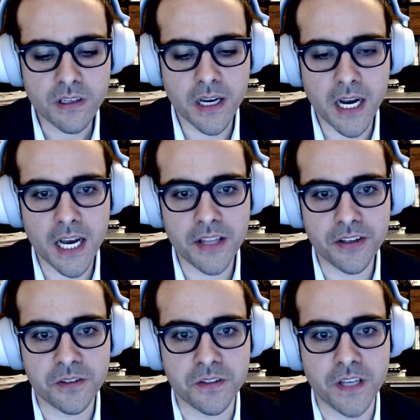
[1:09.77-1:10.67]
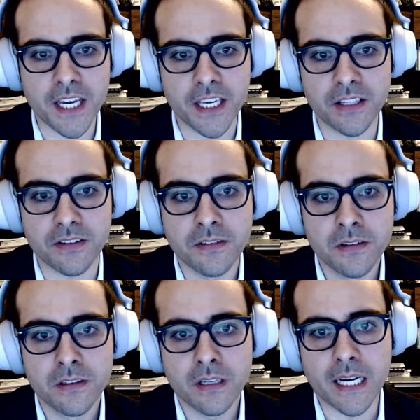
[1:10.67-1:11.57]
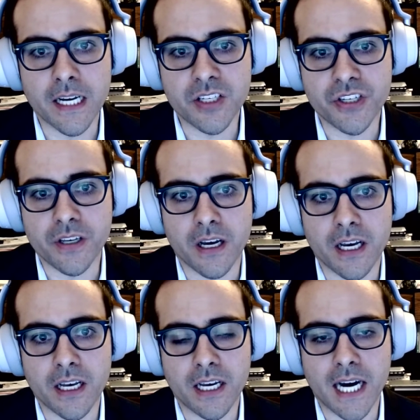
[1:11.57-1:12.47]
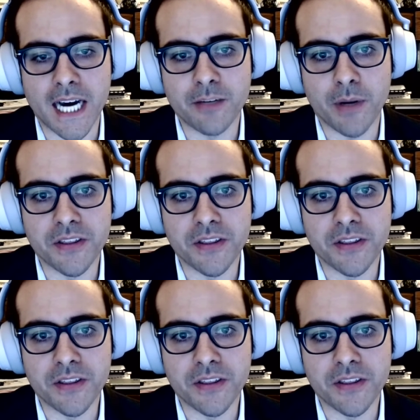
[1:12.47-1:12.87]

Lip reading: The second item